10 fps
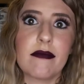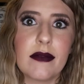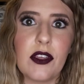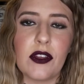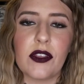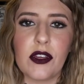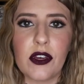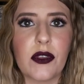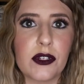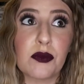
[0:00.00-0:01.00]
you know, there you
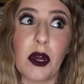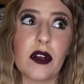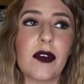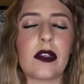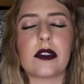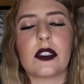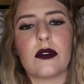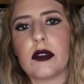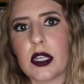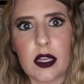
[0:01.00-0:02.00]
go, there's water fountains,
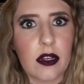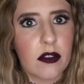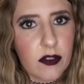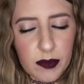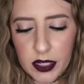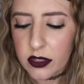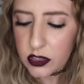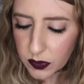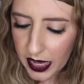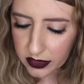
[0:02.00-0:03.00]
you can get it from there
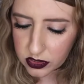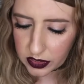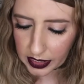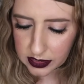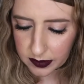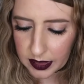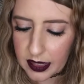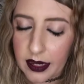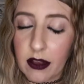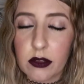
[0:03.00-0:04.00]
as well. So that's something
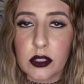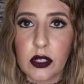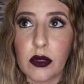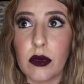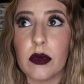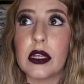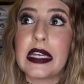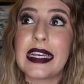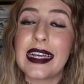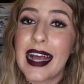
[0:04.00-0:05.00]
that I also
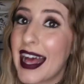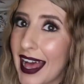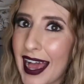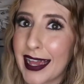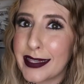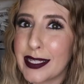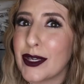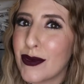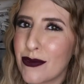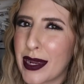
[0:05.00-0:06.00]

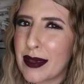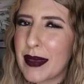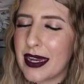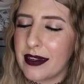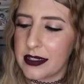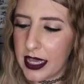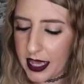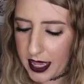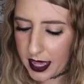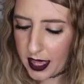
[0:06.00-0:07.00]
highly recommend.
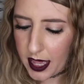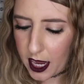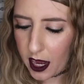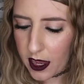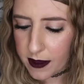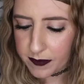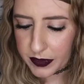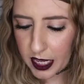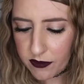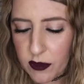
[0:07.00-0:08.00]

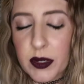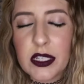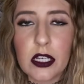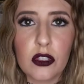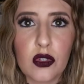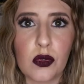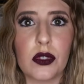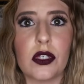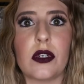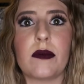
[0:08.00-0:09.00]
Um, if you're bringing a
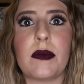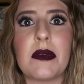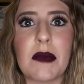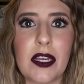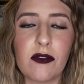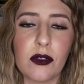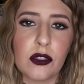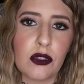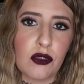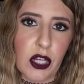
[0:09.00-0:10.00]
stroller, be mindful
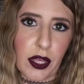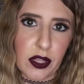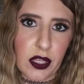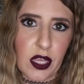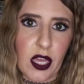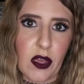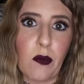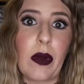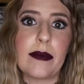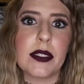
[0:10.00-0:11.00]
to check the
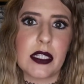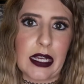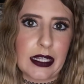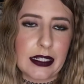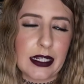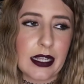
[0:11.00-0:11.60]
website.